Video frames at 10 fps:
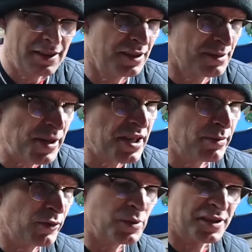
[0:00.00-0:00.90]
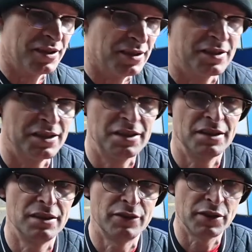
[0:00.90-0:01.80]
especially the performance cars,
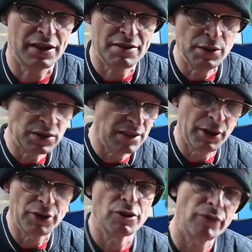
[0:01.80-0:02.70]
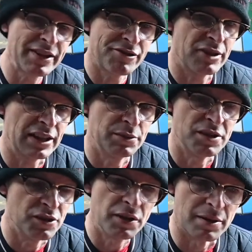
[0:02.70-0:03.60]
you've got to go to the Autobahn or a racetrack to
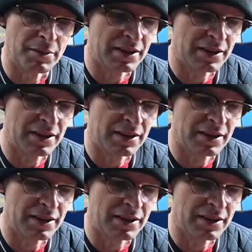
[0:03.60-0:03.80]
enjoy them.